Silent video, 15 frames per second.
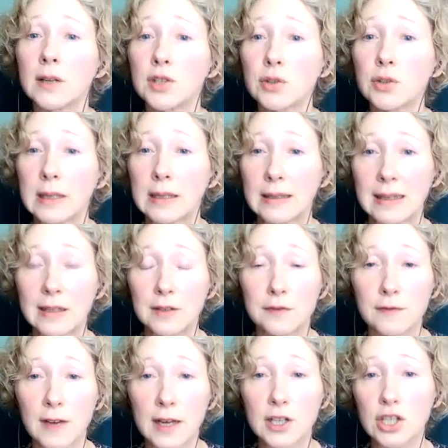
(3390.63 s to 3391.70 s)
untreated
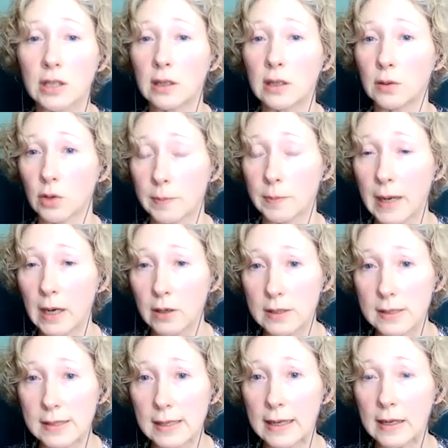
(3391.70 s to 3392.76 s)
infection or
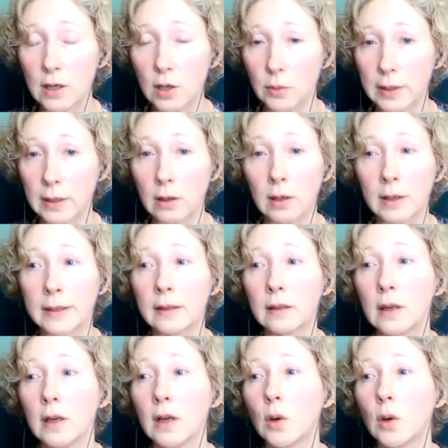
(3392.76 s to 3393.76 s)
parasite going on.